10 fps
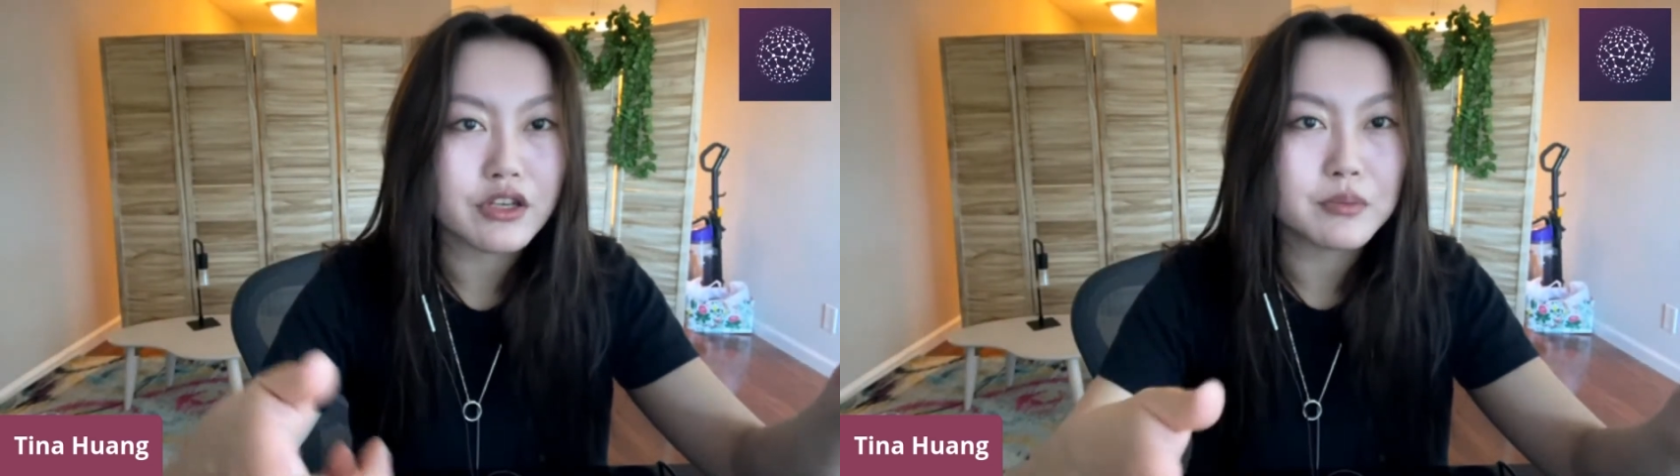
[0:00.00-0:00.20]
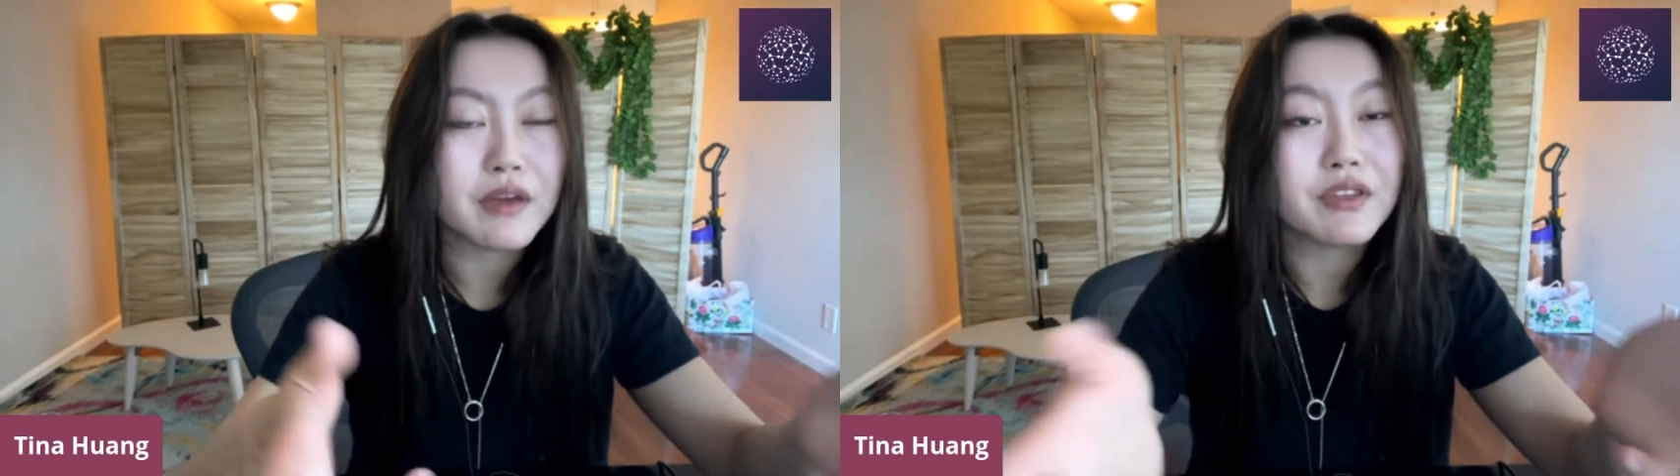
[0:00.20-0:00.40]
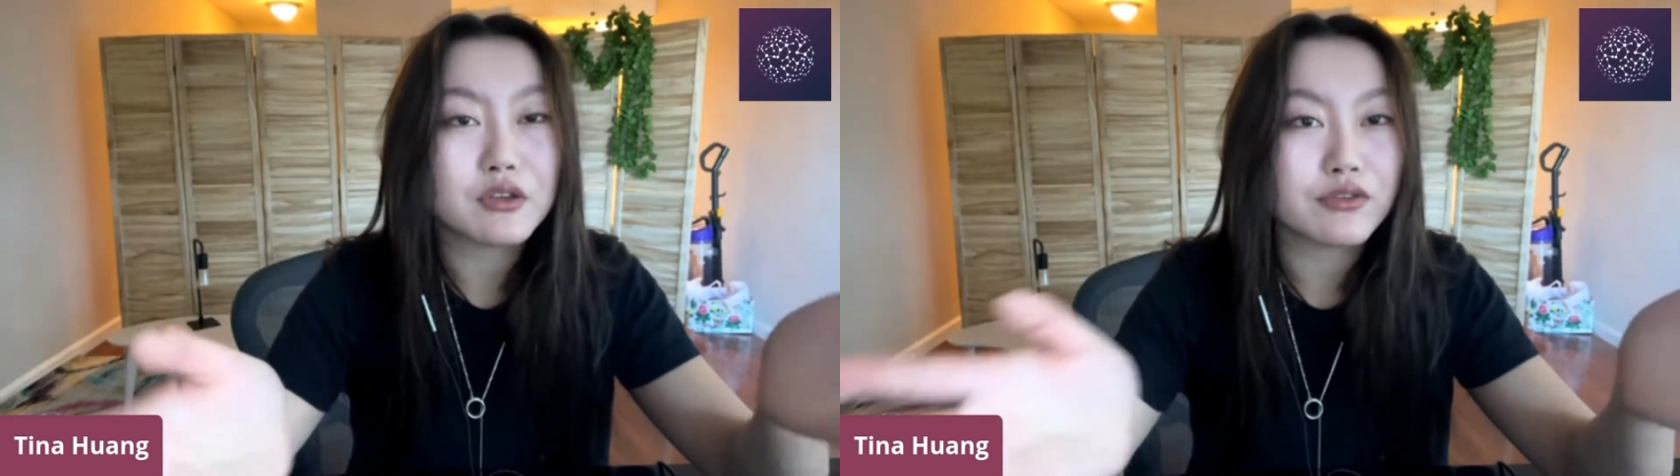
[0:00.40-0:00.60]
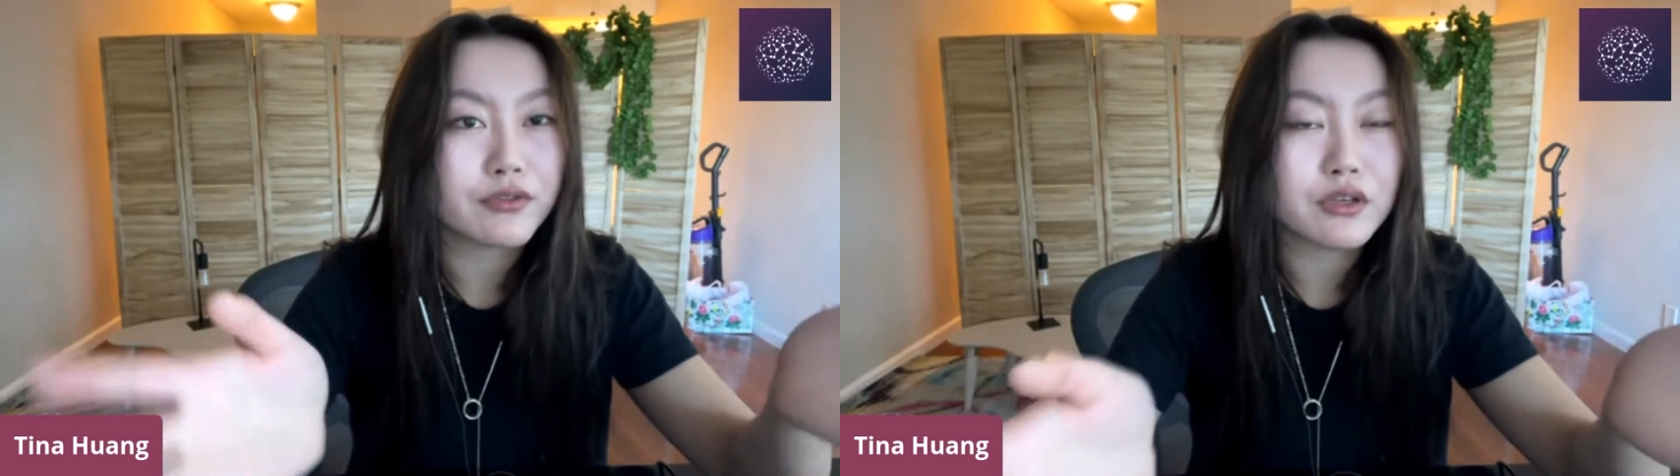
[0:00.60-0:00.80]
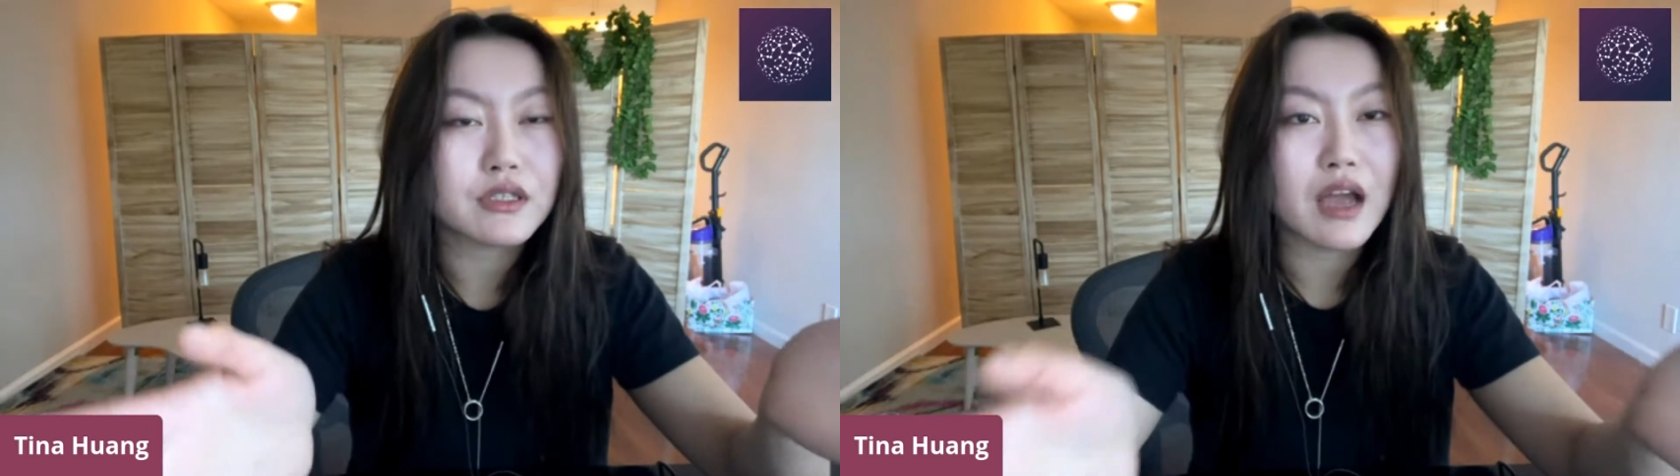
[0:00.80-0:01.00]
but if it's your
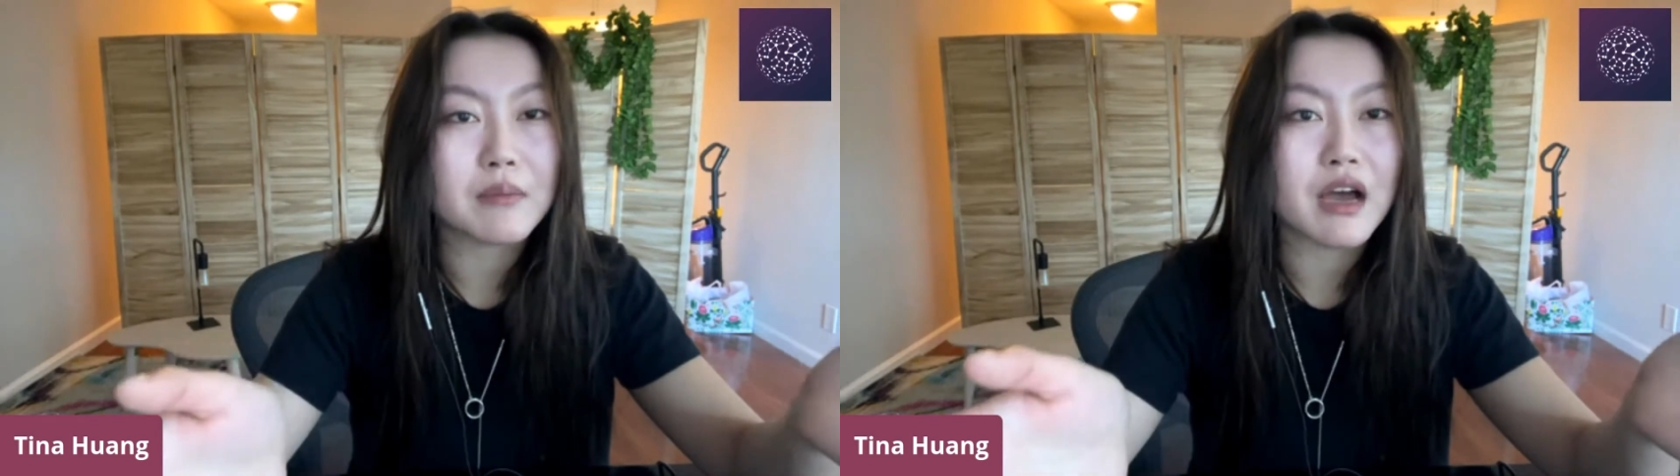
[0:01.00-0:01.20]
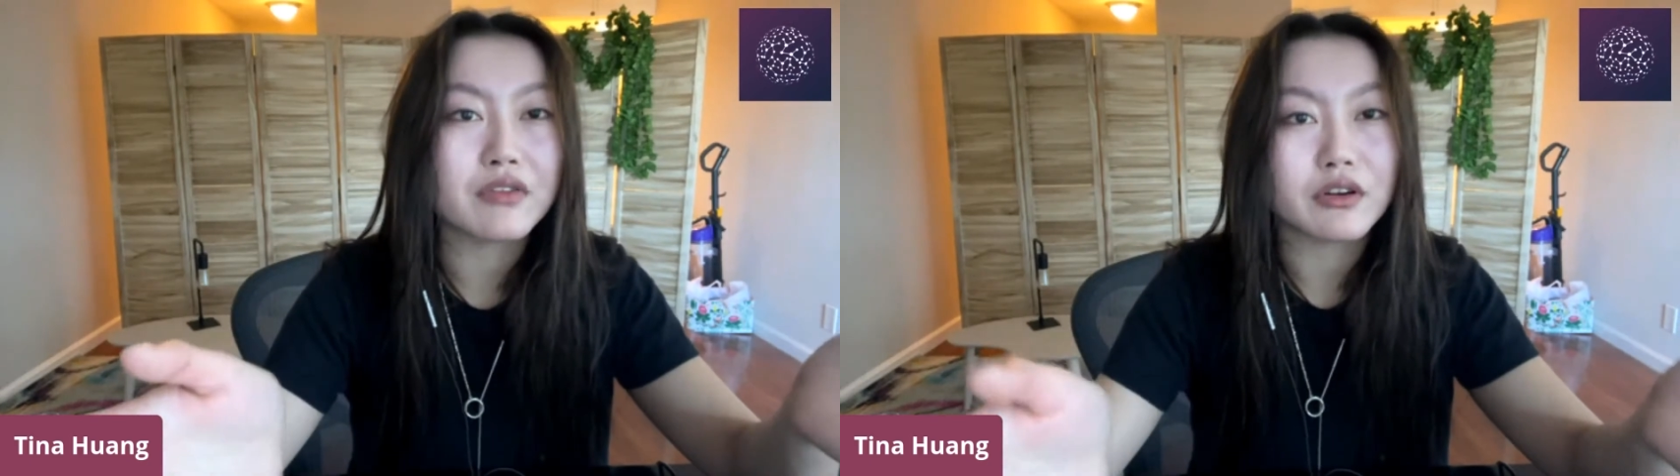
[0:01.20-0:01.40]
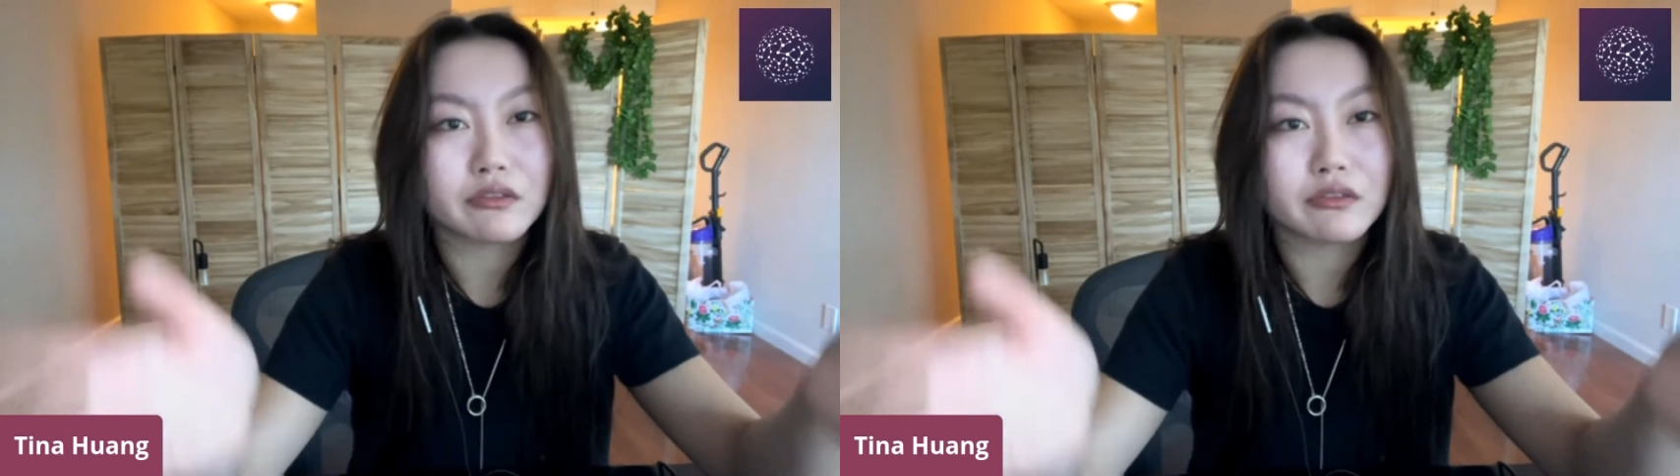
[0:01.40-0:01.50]
first time ever,